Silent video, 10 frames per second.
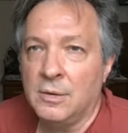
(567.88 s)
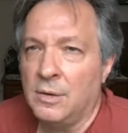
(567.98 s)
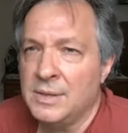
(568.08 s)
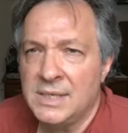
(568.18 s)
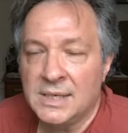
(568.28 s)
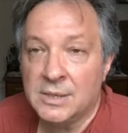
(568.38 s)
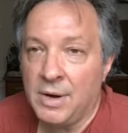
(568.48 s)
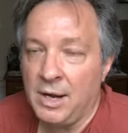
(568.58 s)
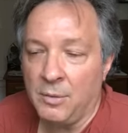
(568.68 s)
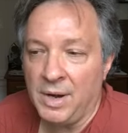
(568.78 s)
or sixth
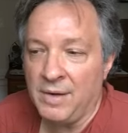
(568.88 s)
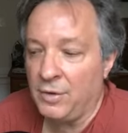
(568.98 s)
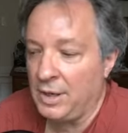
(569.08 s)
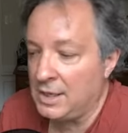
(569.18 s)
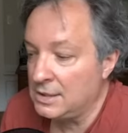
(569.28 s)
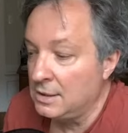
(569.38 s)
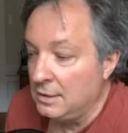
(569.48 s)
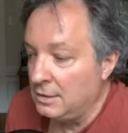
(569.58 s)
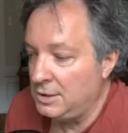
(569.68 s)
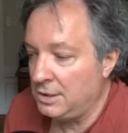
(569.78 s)
grade or whatever it is,
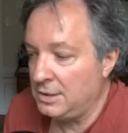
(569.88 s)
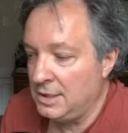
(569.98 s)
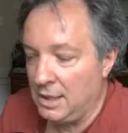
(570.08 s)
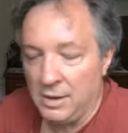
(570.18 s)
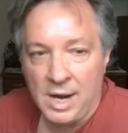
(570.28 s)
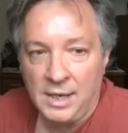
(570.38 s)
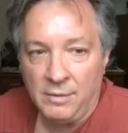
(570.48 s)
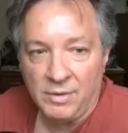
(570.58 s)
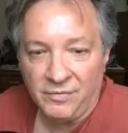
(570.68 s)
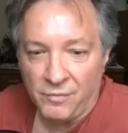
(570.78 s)
shouldn't hear
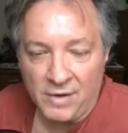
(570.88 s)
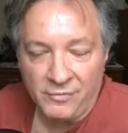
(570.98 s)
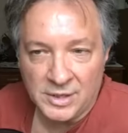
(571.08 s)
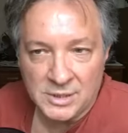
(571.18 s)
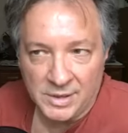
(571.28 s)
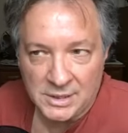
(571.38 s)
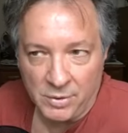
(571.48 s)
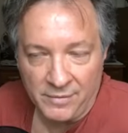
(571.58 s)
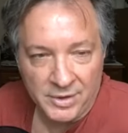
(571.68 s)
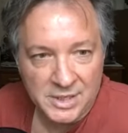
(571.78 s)
any reference
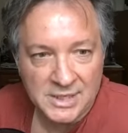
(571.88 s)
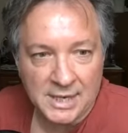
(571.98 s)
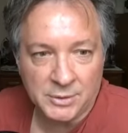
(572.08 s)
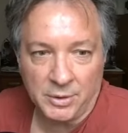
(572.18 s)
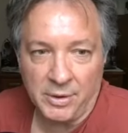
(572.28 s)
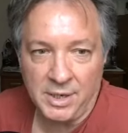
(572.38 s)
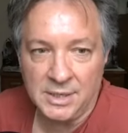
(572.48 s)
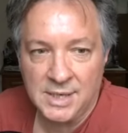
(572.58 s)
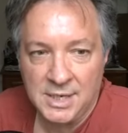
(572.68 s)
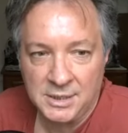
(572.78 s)
whatsoever to sexual
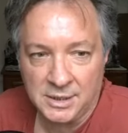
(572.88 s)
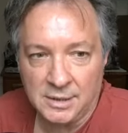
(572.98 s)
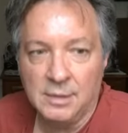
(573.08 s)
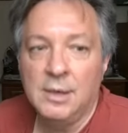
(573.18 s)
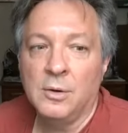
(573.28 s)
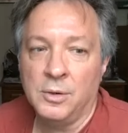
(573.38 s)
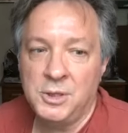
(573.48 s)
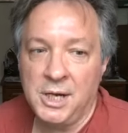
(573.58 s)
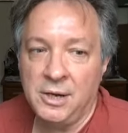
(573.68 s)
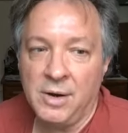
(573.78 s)
orientation or
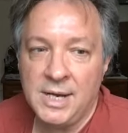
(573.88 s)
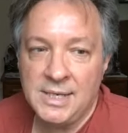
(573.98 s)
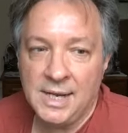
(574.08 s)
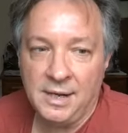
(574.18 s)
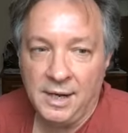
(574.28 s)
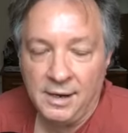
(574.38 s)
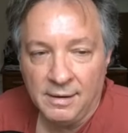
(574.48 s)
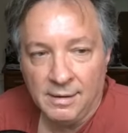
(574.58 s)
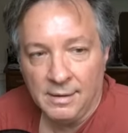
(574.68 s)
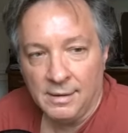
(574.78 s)
gender
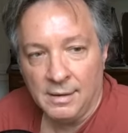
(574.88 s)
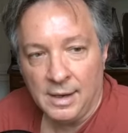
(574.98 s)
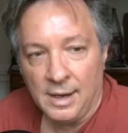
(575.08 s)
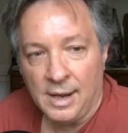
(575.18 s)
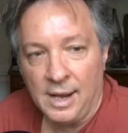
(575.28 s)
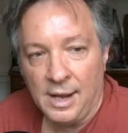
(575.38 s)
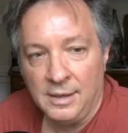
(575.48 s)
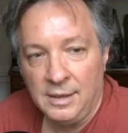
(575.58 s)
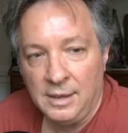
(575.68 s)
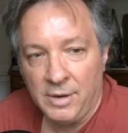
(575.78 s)
identity.
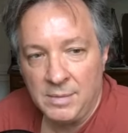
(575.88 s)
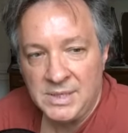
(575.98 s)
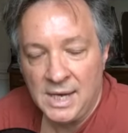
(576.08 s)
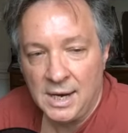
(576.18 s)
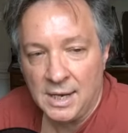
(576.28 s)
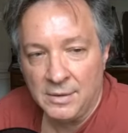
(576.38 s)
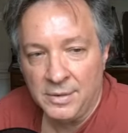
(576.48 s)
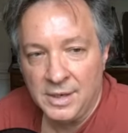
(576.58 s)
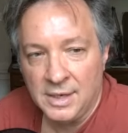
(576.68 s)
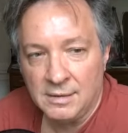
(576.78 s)
You know what I'm saying? I
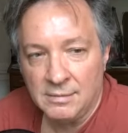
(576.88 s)
don't think.